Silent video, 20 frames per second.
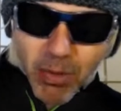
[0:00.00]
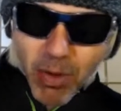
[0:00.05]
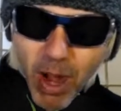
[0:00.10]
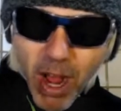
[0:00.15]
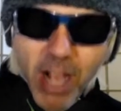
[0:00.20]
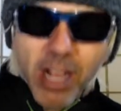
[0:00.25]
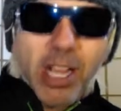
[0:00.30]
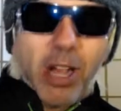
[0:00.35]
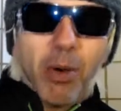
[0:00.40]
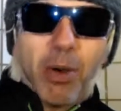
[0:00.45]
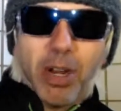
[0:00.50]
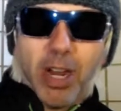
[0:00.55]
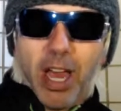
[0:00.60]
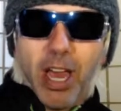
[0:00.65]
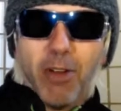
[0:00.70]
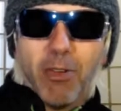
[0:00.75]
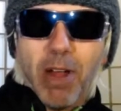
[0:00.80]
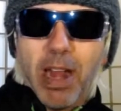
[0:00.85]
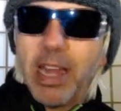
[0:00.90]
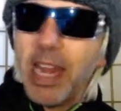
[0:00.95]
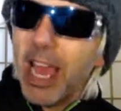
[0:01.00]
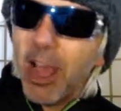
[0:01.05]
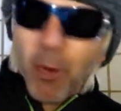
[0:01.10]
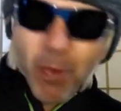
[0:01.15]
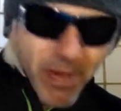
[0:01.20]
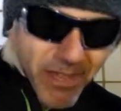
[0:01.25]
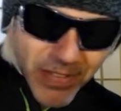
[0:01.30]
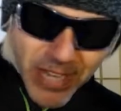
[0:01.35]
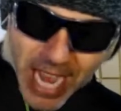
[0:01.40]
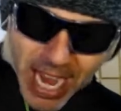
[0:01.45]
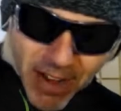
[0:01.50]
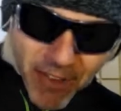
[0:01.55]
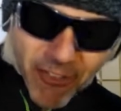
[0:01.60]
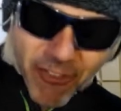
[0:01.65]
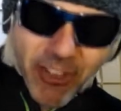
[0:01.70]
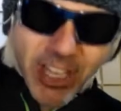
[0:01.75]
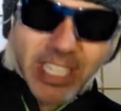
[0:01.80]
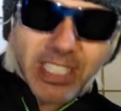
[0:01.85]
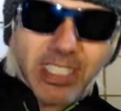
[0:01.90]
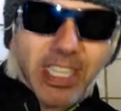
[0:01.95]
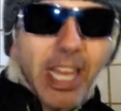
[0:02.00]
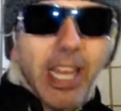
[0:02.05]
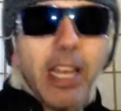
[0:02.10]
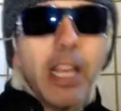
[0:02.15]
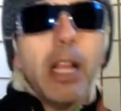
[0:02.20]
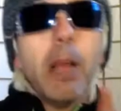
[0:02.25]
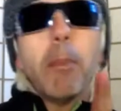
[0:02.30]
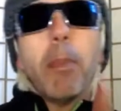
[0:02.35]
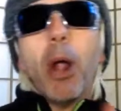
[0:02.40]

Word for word: wrong going on right now. We've got to fix it.